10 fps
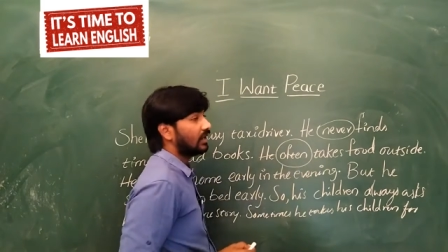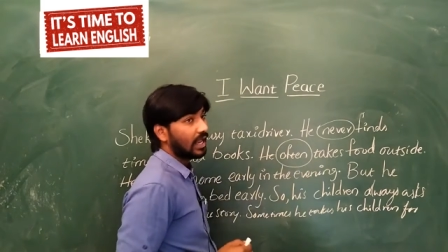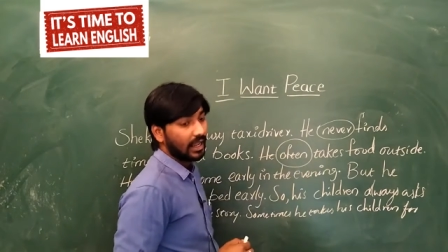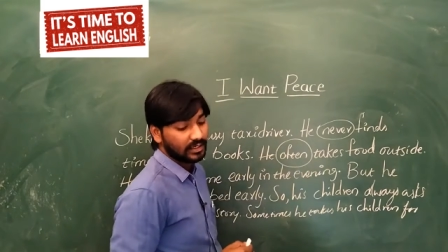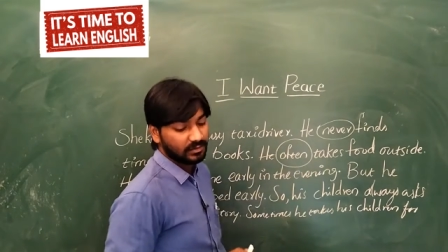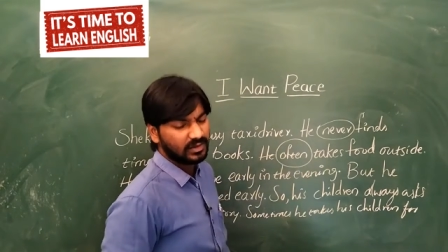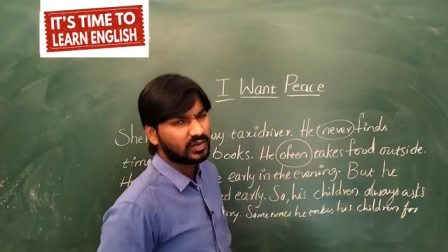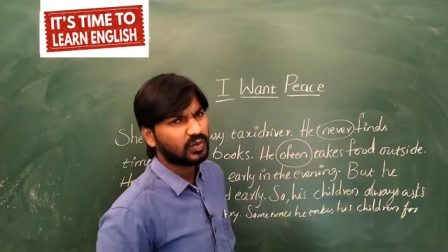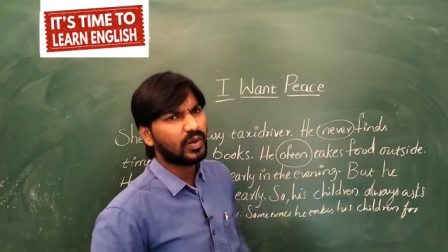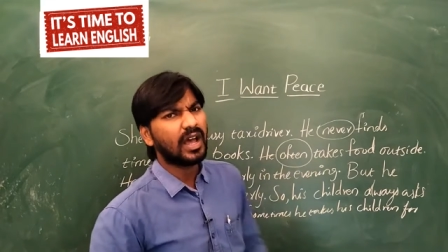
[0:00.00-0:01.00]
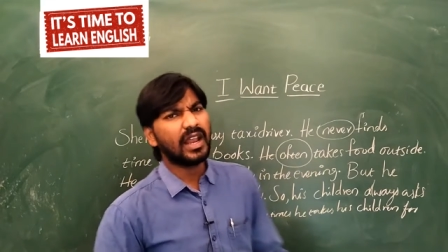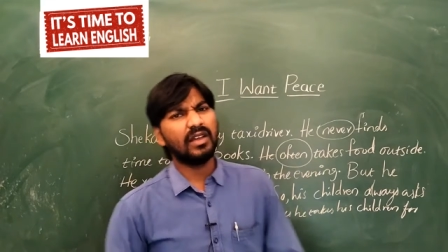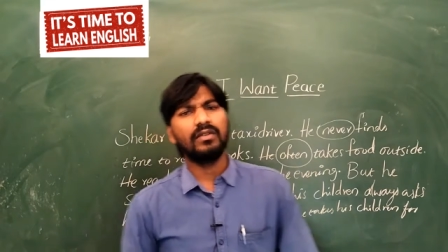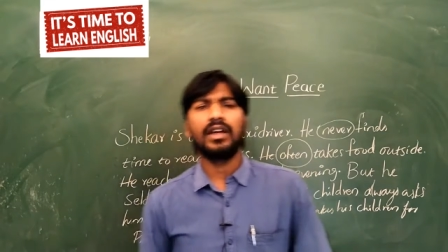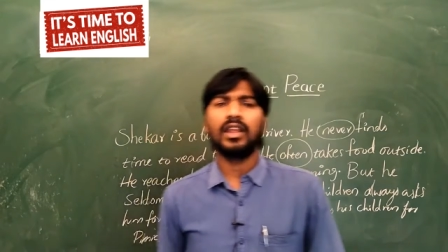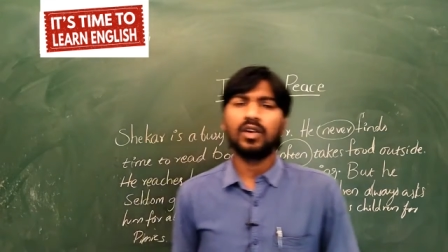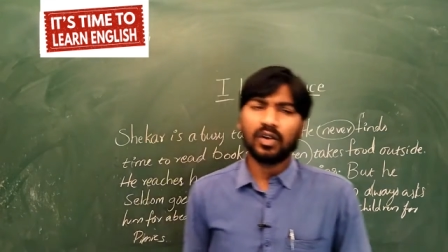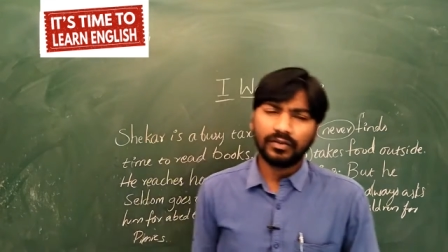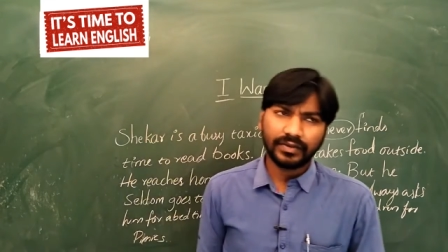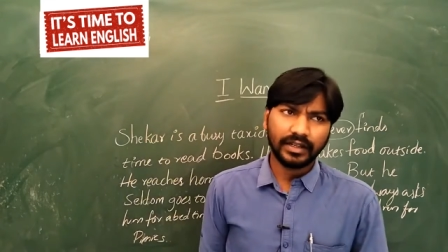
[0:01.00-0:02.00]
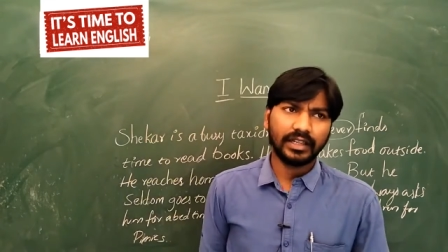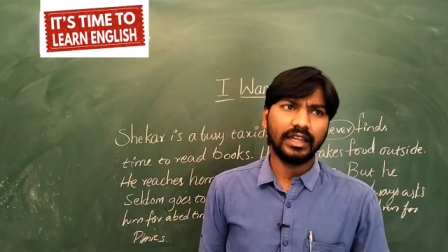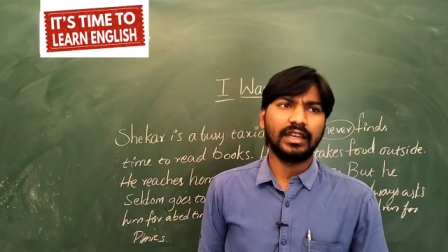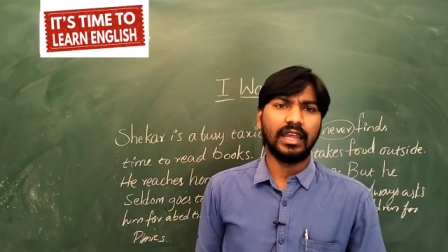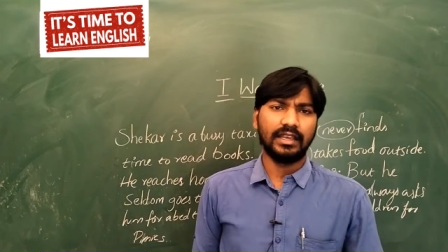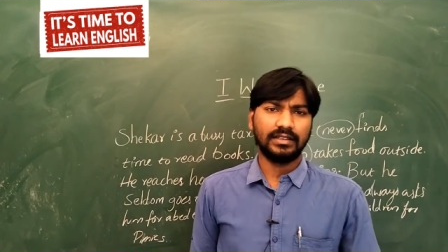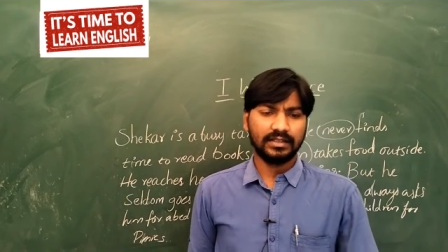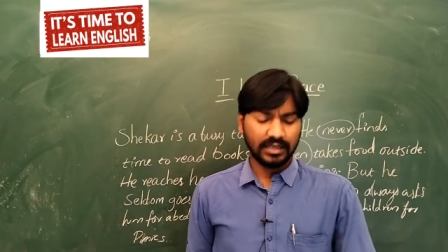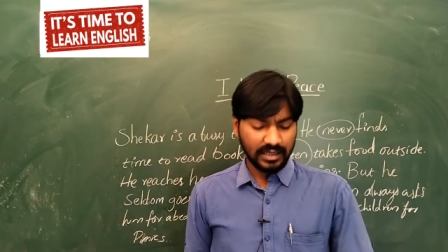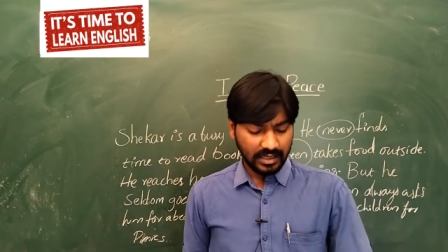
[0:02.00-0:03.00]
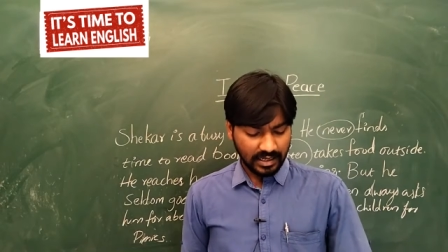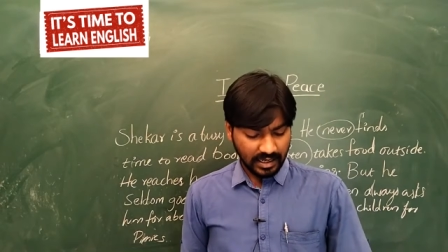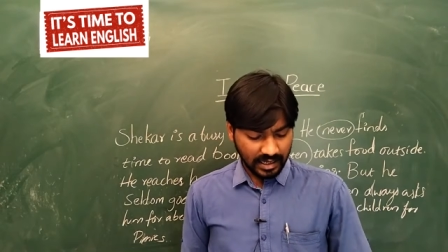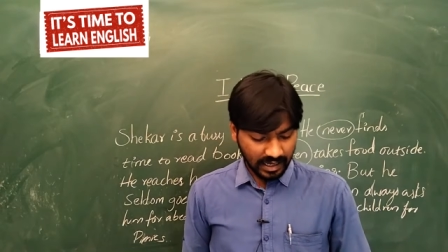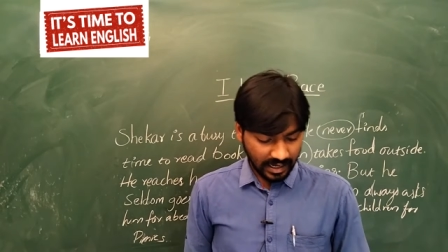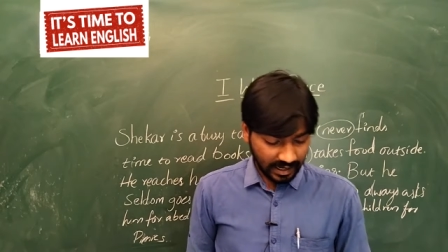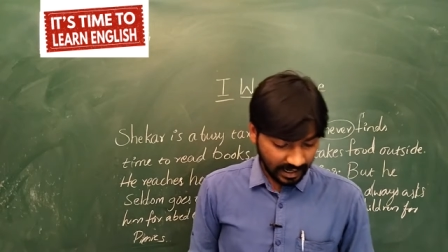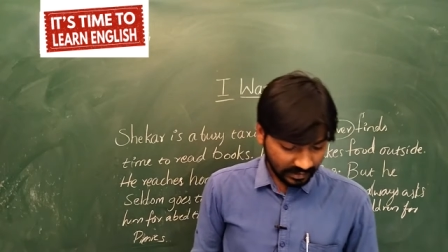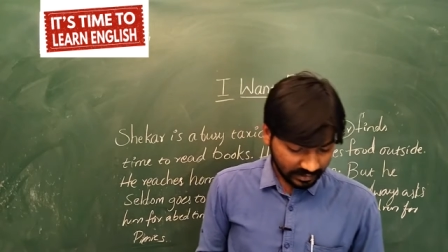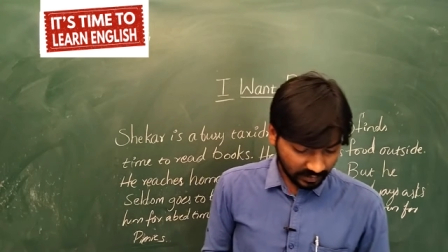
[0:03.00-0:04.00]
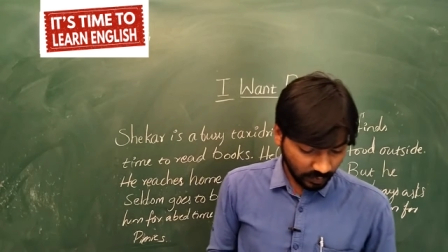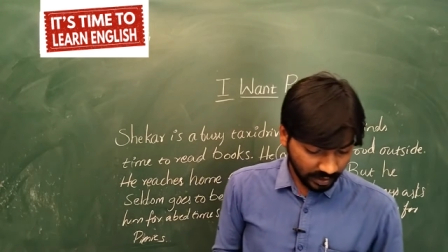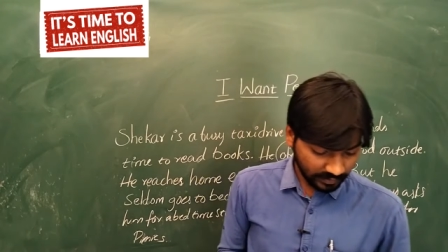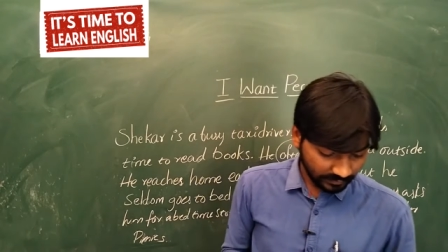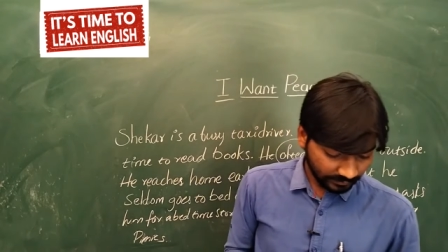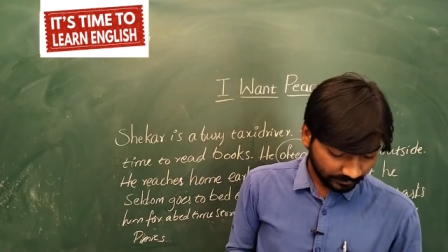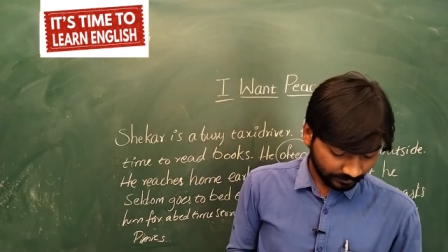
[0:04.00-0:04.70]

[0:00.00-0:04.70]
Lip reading: takes, means very very often he takes. Next one,